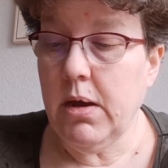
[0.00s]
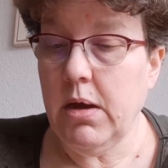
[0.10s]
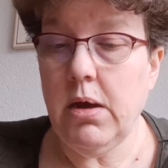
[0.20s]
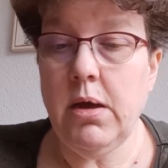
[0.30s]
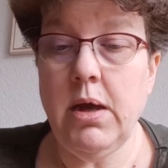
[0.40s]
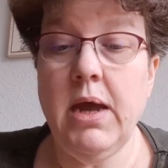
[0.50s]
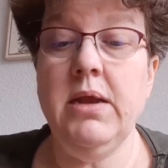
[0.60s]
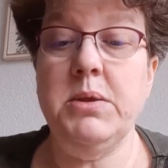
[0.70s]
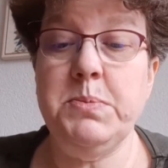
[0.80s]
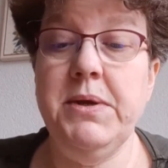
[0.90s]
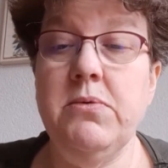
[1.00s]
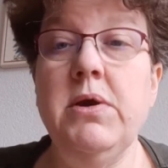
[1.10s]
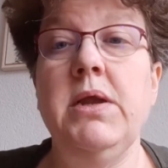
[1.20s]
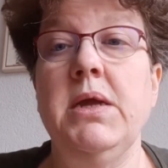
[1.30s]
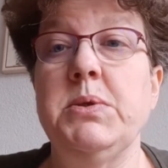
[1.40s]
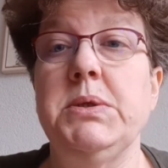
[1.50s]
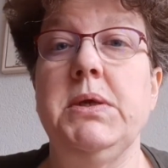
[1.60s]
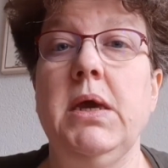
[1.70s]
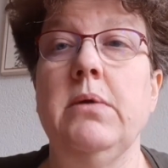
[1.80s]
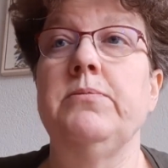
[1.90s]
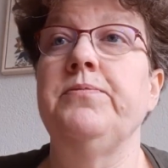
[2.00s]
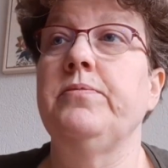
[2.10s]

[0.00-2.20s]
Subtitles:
And it's been really interesting